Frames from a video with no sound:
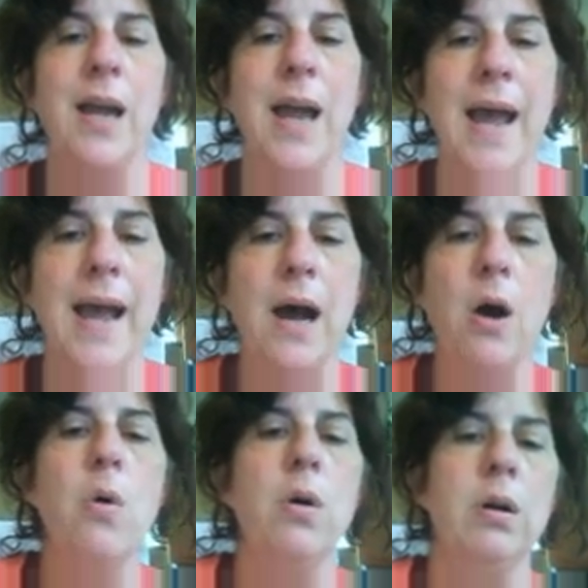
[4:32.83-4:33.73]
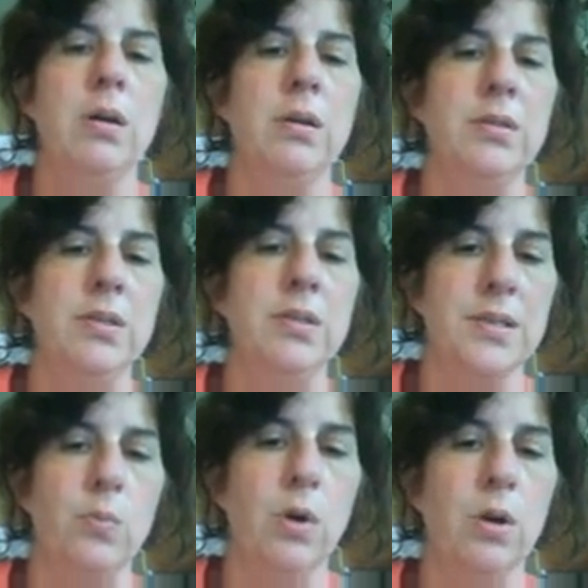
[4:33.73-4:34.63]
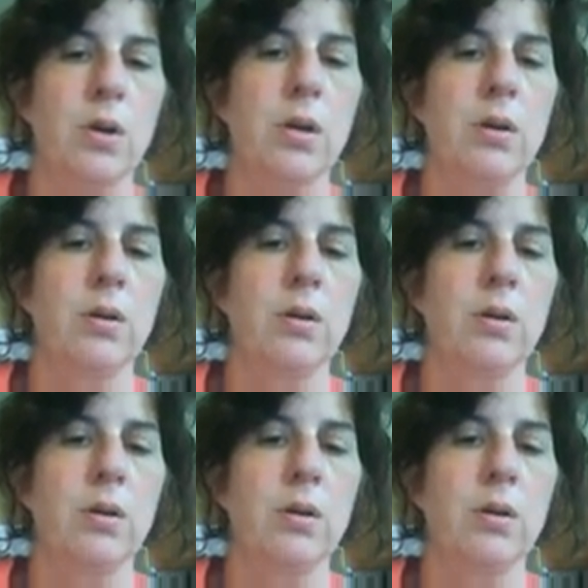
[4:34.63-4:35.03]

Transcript: How does it work?